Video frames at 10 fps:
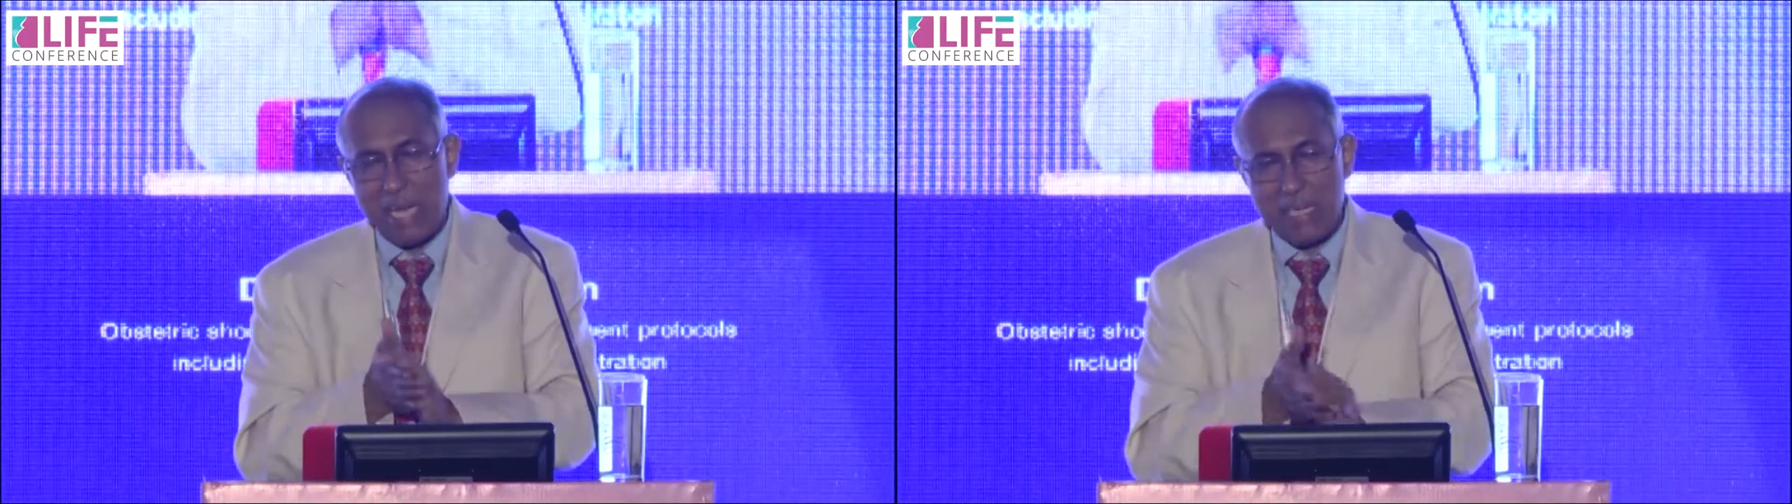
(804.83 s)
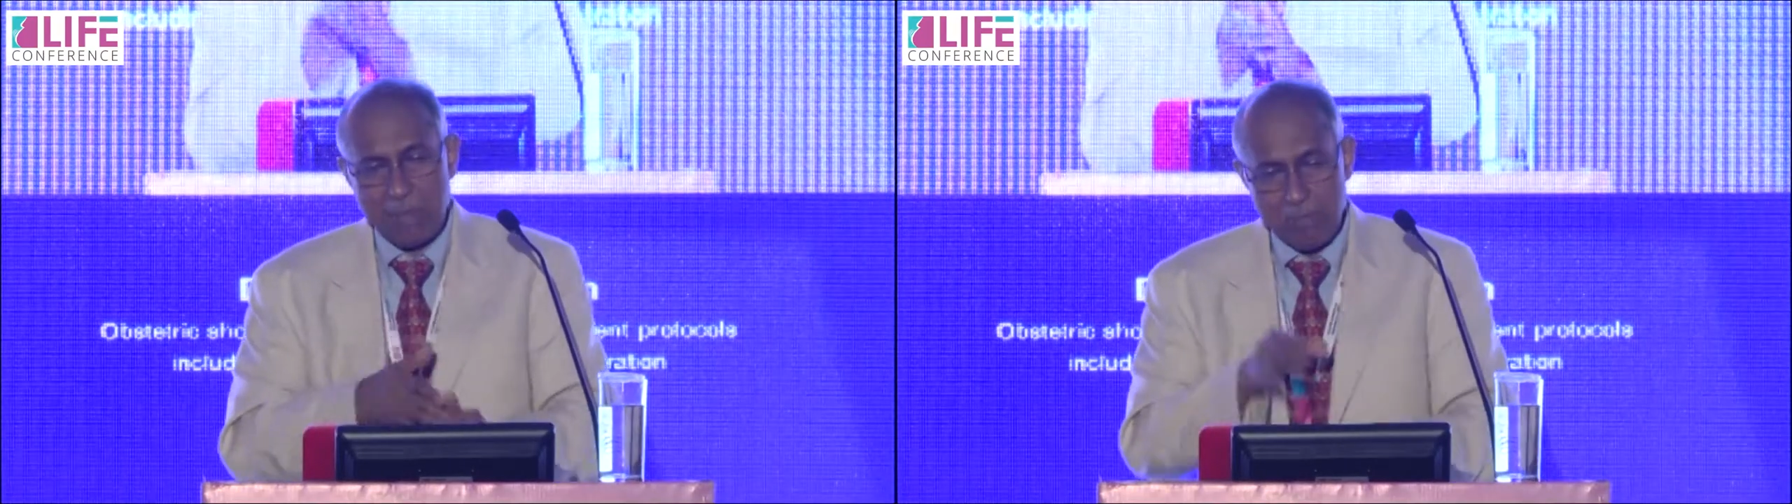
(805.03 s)

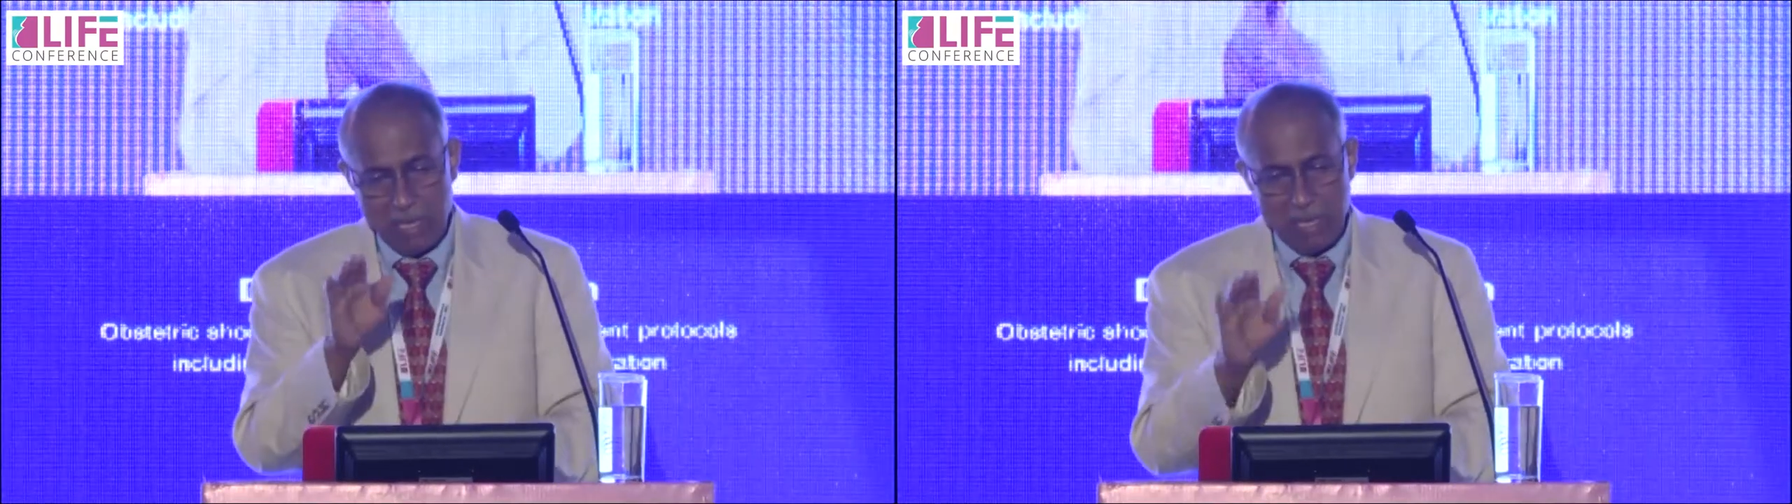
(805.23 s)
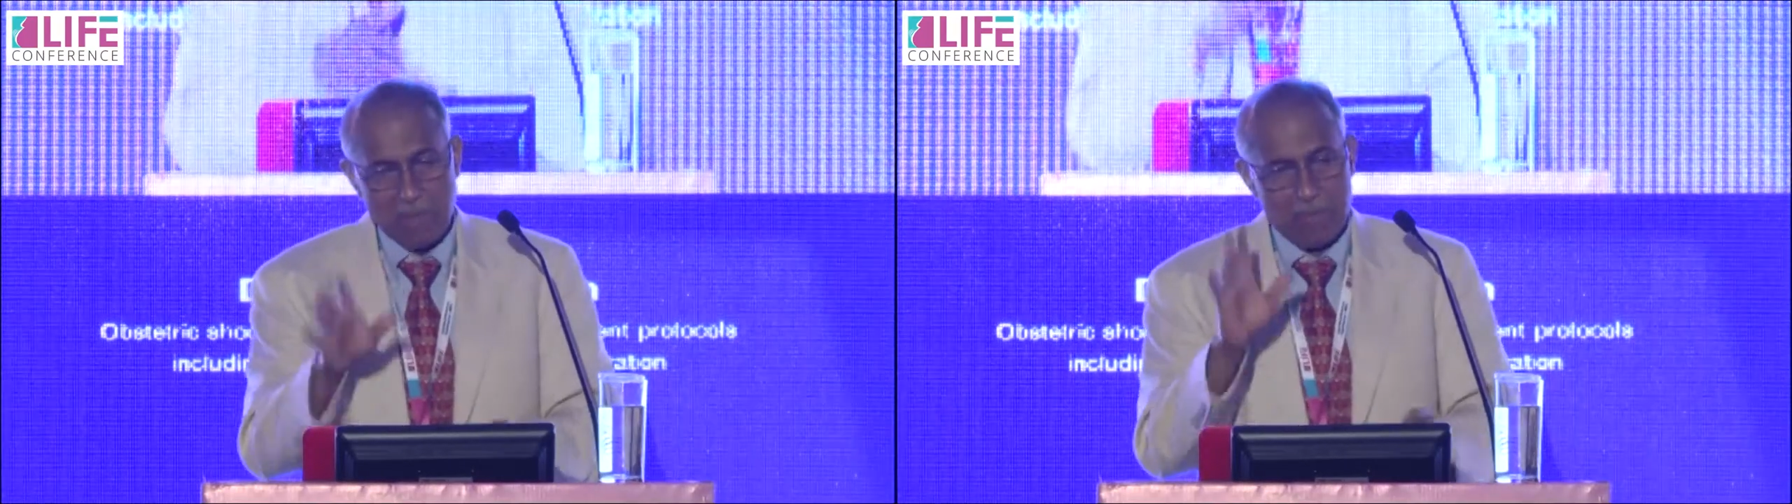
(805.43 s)
up,
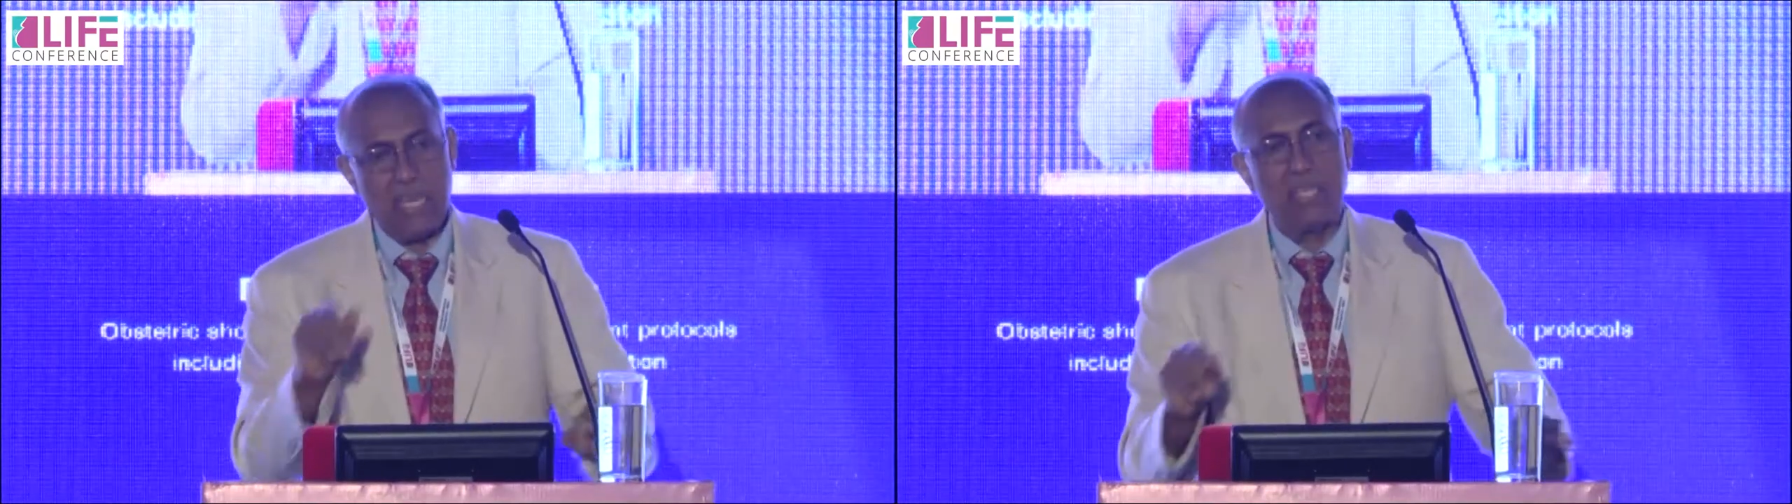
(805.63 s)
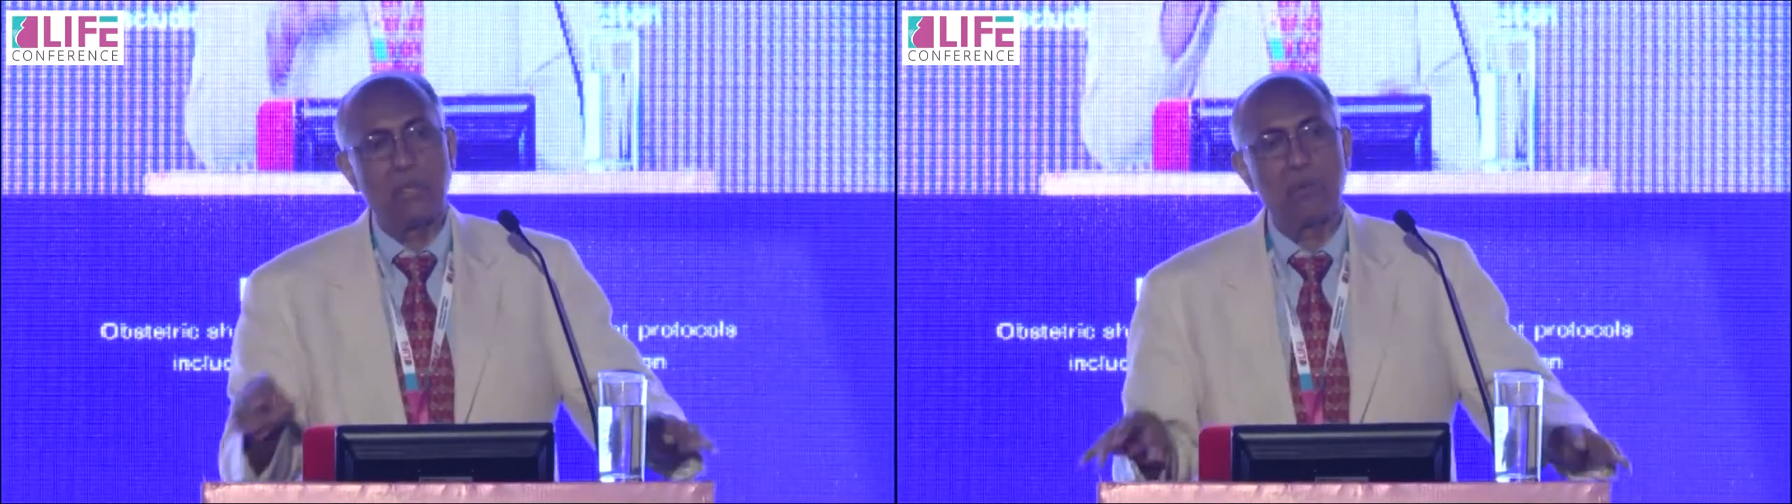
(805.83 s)
feel
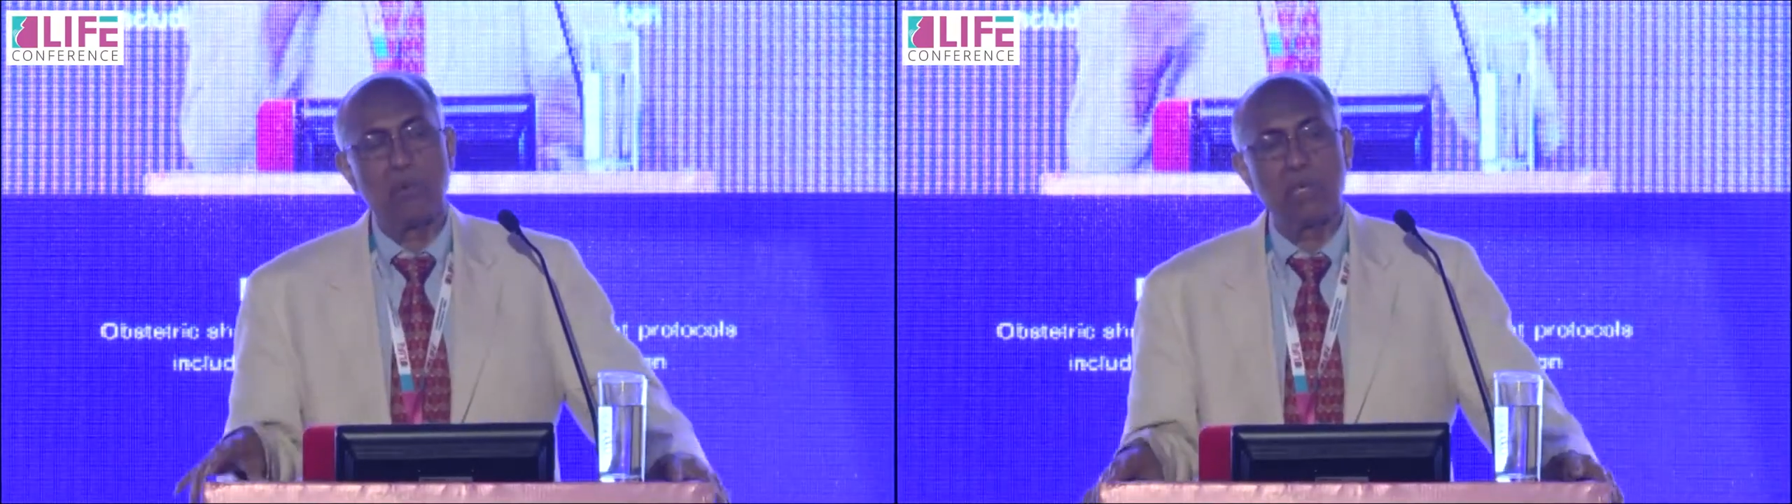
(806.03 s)
the wound